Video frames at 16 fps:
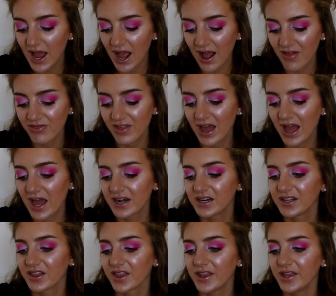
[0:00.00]
And then
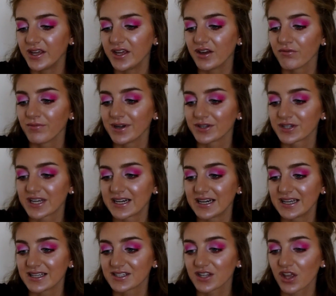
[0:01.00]
the Real
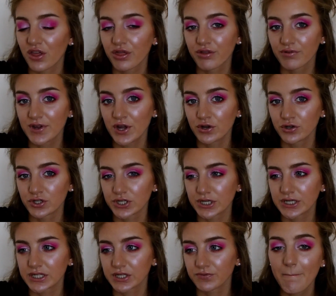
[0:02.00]
Techniques
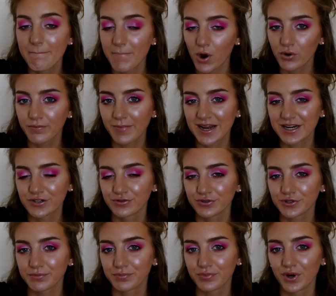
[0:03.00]
300 Bold
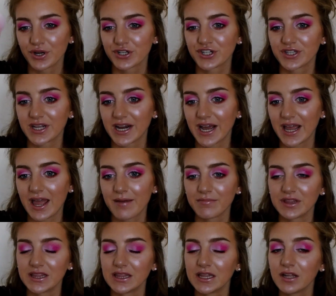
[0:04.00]
Metals brush that I
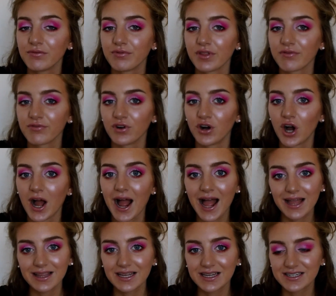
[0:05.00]
am in love with for
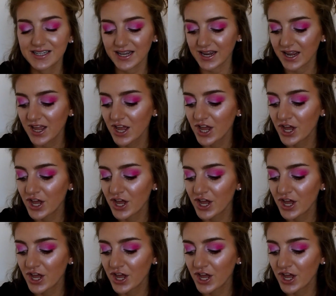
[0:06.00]
highlighting.